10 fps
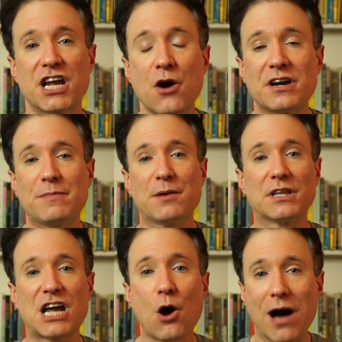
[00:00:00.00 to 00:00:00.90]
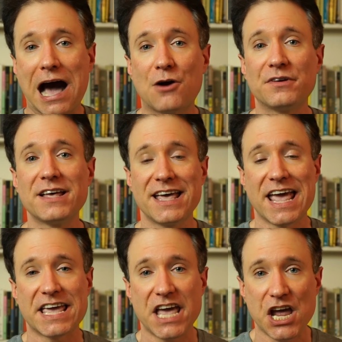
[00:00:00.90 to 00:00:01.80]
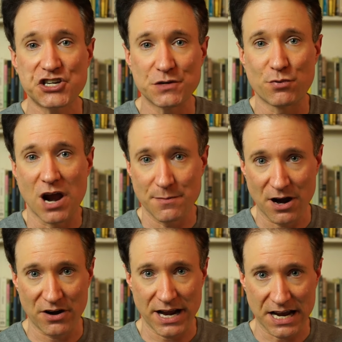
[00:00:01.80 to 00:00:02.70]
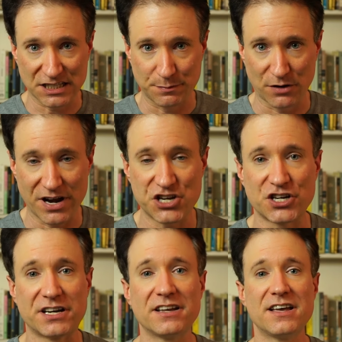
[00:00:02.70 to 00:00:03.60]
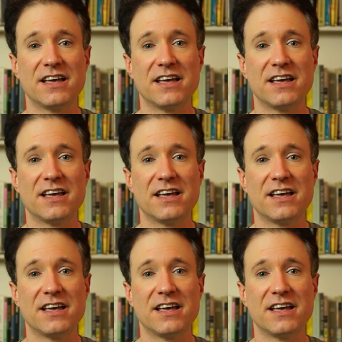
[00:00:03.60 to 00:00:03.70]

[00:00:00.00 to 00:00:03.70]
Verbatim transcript: going to be able to go out, engage in primary exploration,